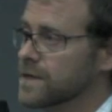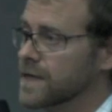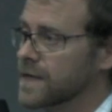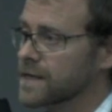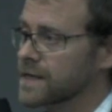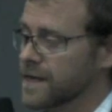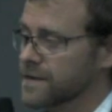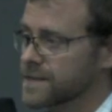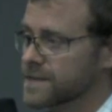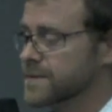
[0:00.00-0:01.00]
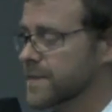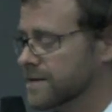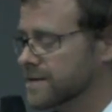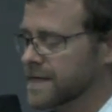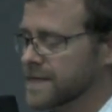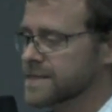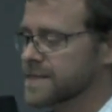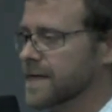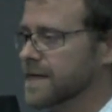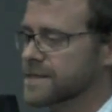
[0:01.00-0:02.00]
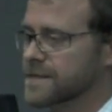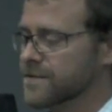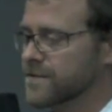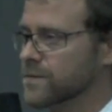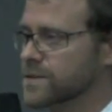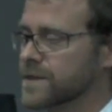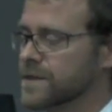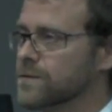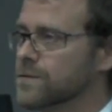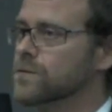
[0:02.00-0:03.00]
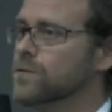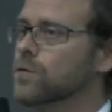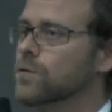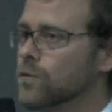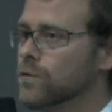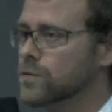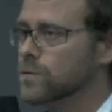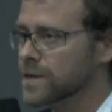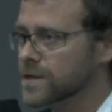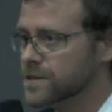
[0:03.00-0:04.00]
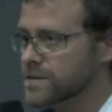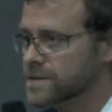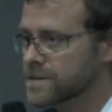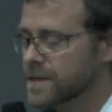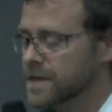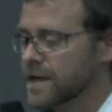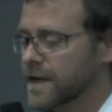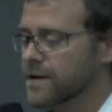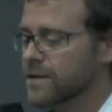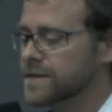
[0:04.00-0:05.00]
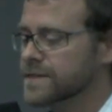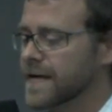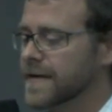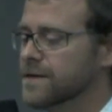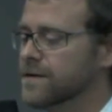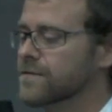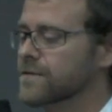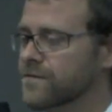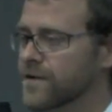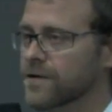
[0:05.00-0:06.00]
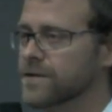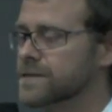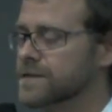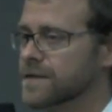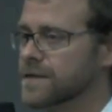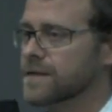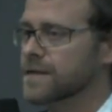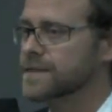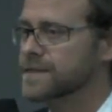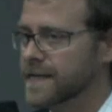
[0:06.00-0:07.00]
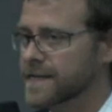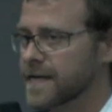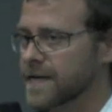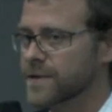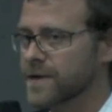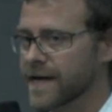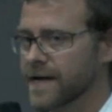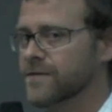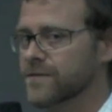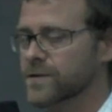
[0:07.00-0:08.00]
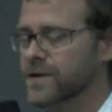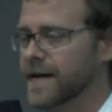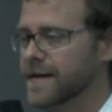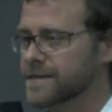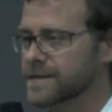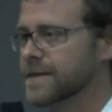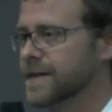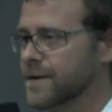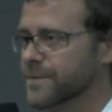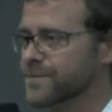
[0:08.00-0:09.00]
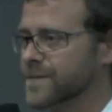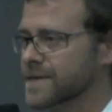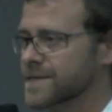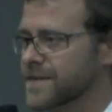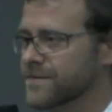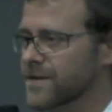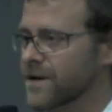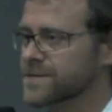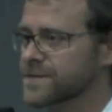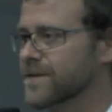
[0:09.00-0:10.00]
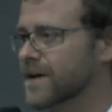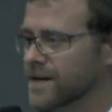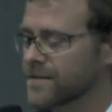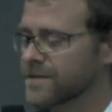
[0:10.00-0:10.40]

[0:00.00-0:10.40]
uh, councillors about nanny state and enforcement and all, all, all, the normal issues. And on the day of the vote, I tallied up and I, I thought I had um, seven votes to five